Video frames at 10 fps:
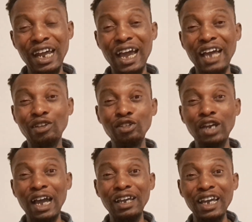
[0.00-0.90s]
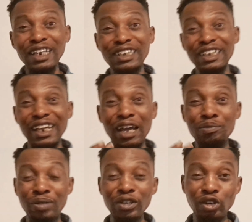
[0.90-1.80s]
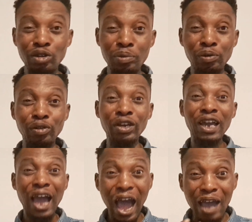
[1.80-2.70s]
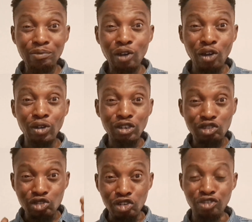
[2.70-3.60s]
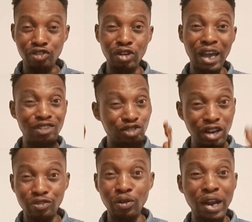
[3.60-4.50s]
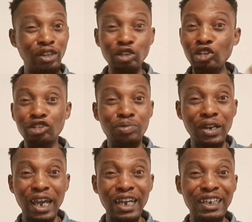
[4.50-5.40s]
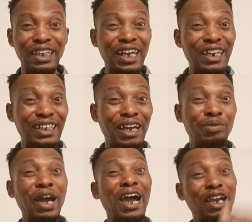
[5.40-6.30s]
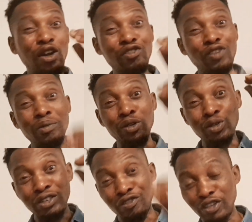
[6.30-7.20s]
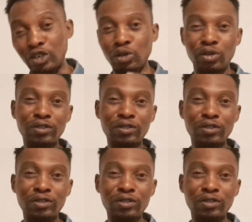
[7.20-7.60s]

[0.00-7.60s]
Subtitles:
Anything that I bring to you people, I'm always truthful and straightforward. I don't just bring anything. Anything I bring, I confirm it with video.